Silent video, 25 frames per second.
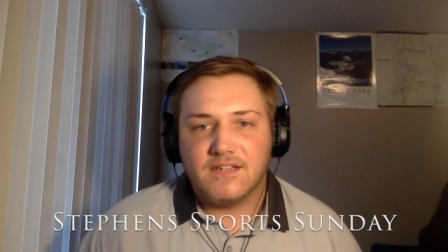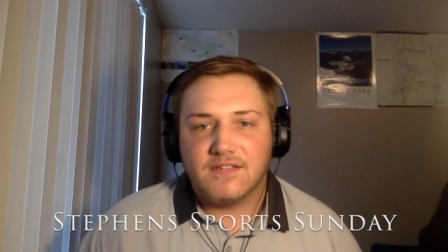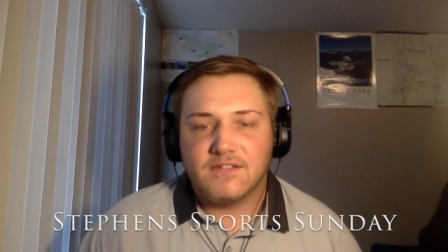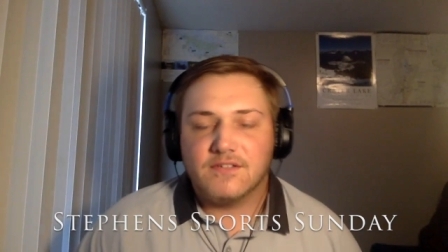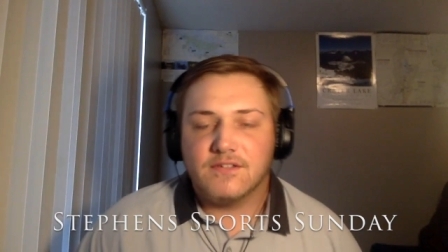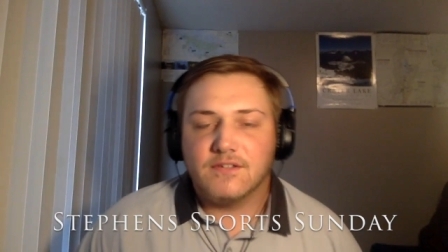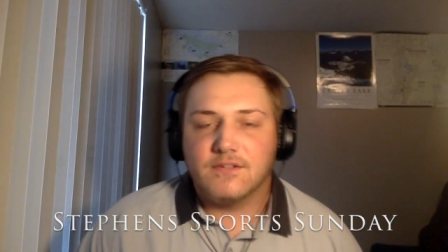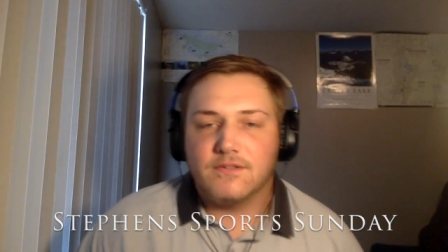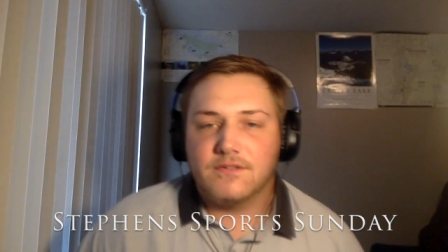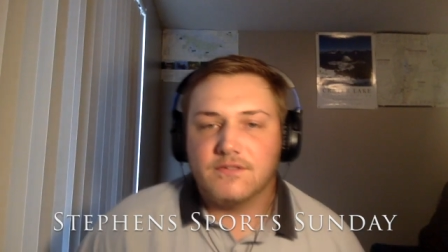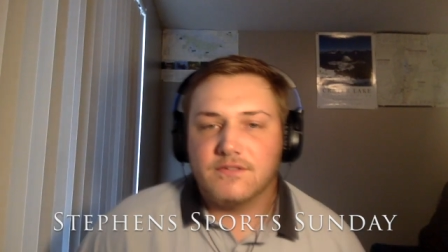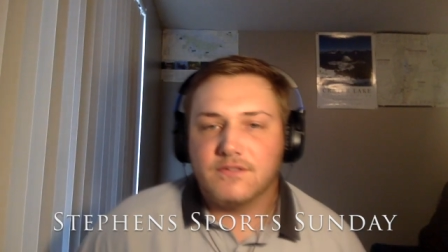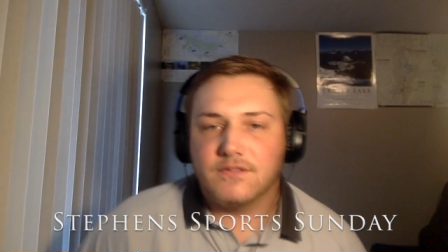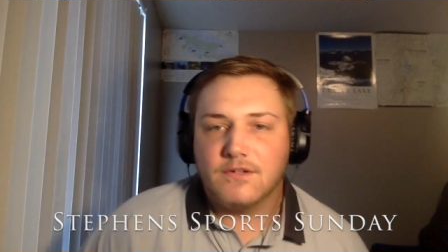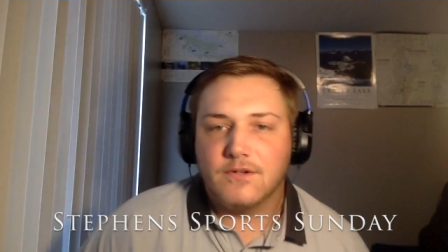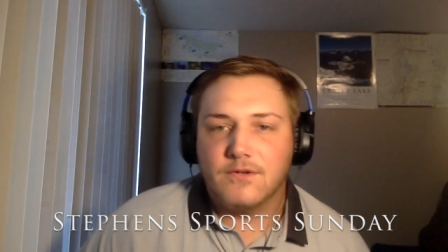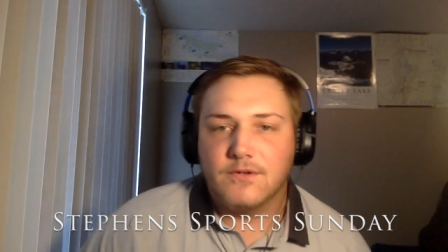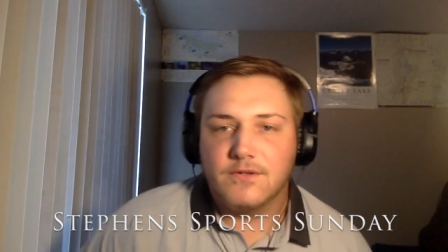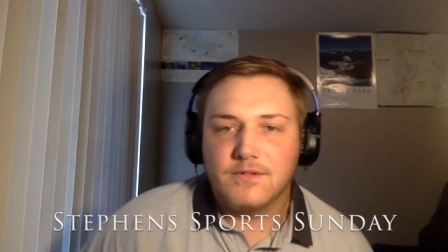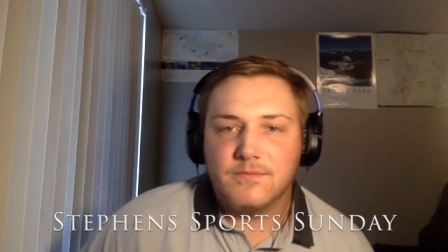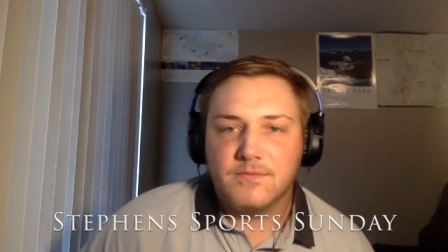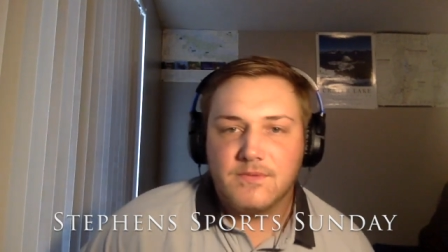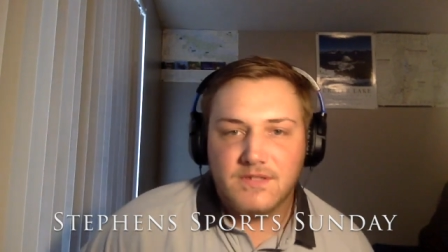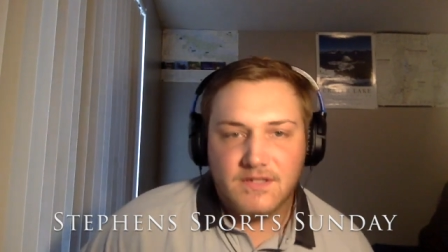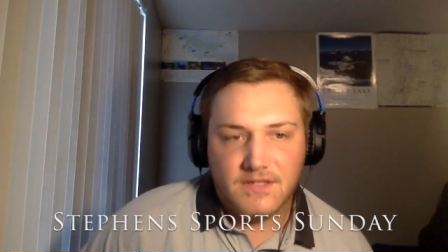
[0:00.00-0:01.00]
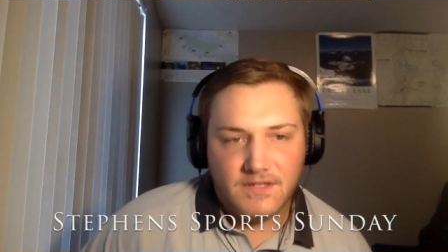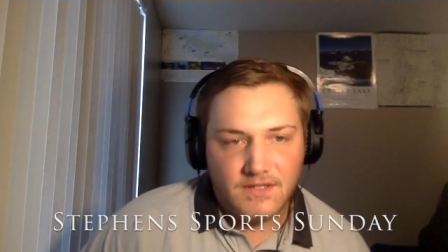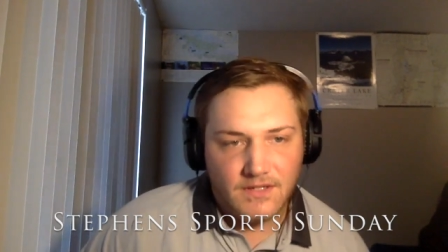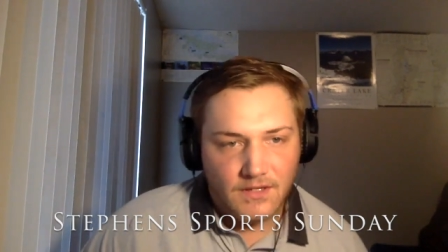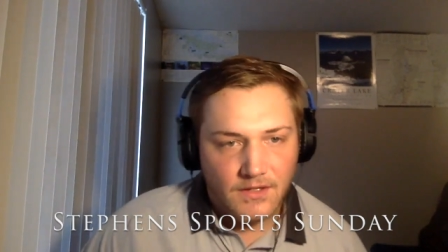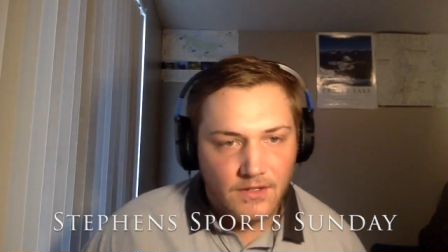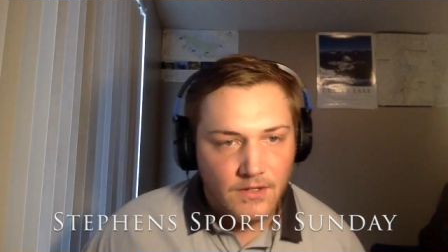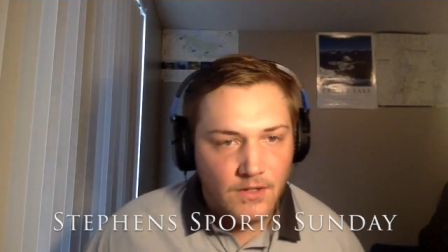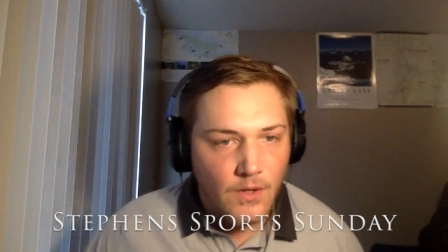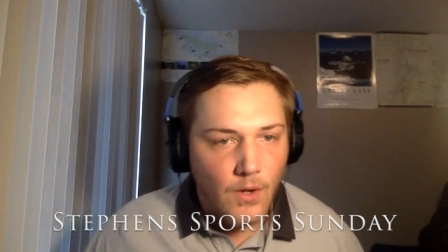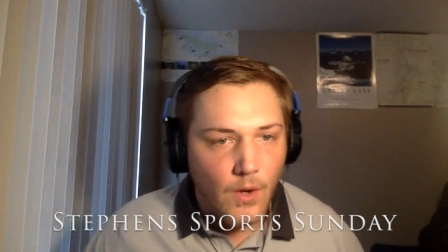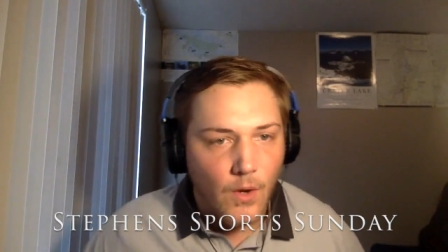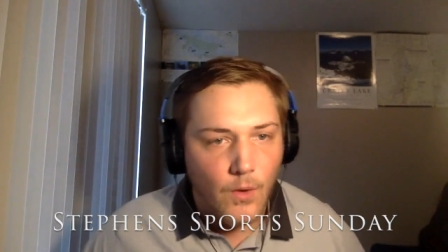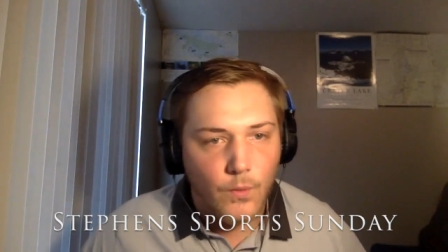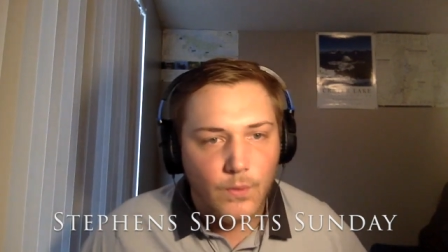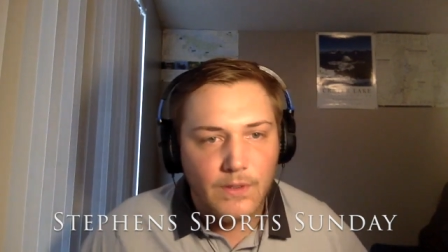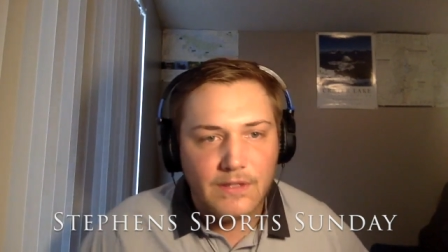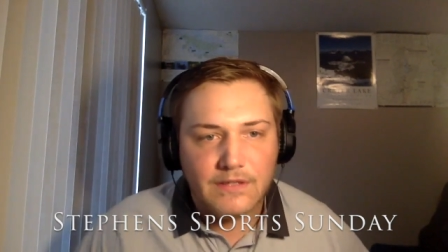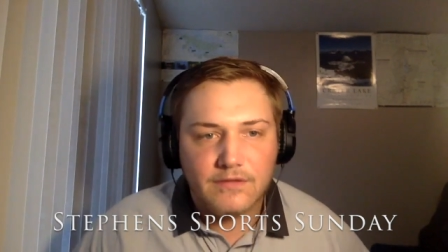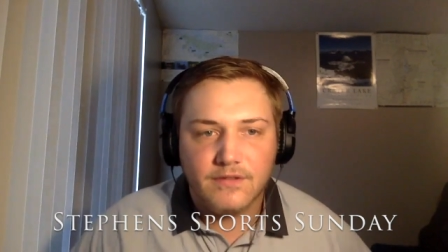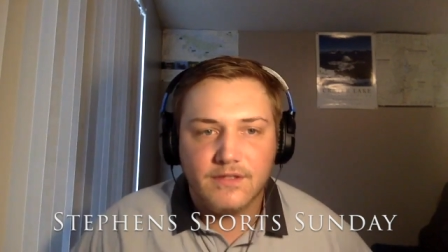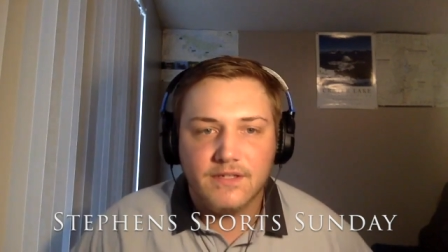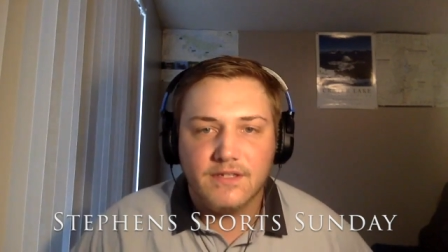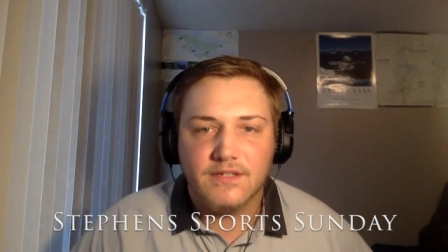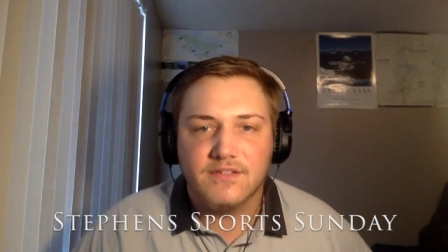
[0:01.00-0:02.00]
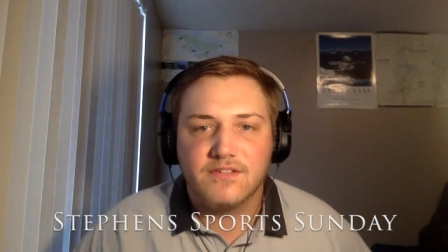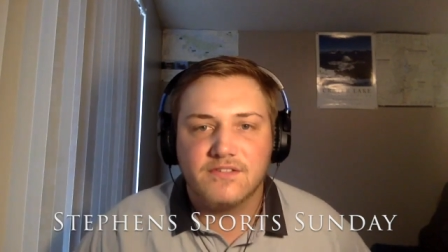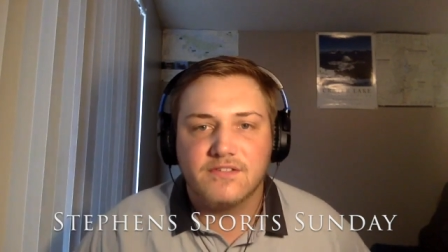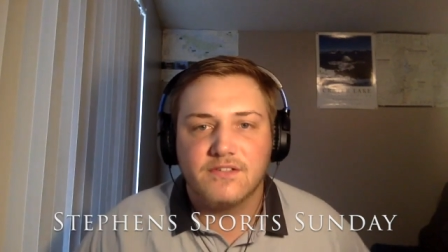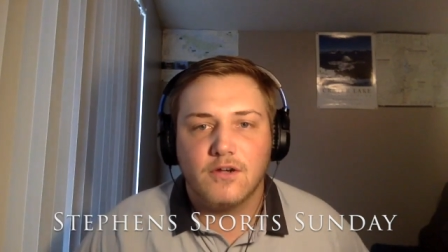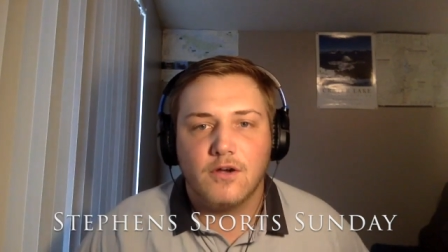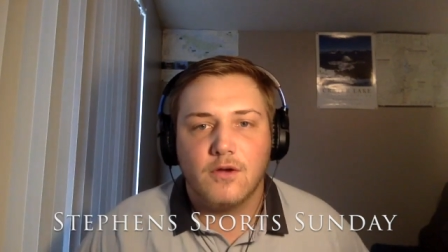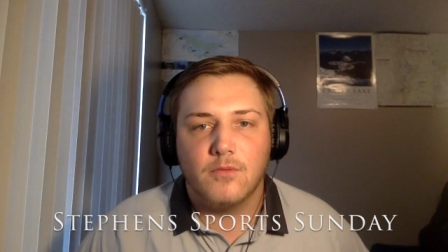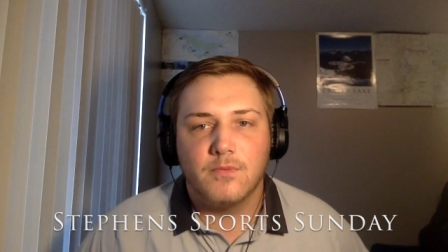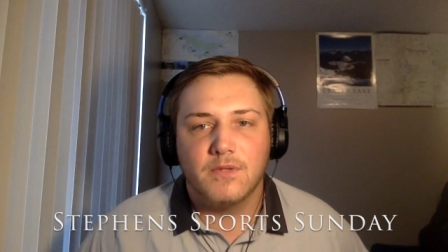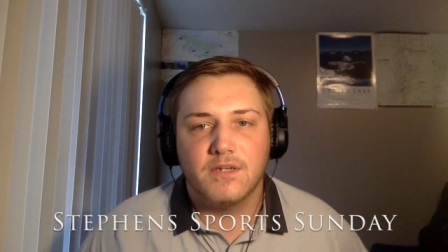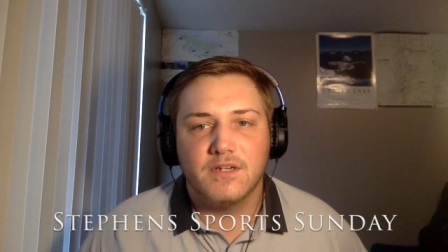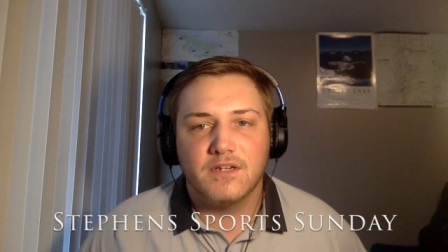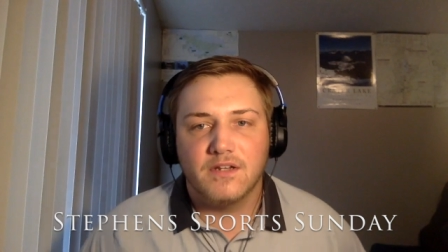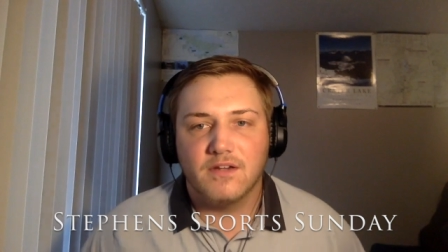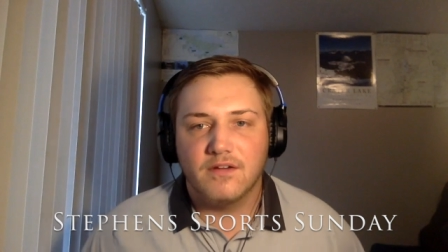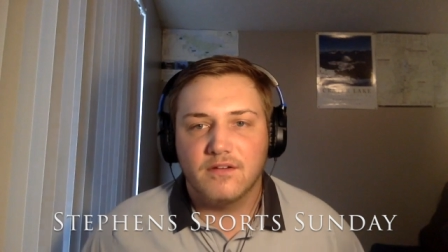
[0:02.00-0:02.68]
So these are going to be a weekly installment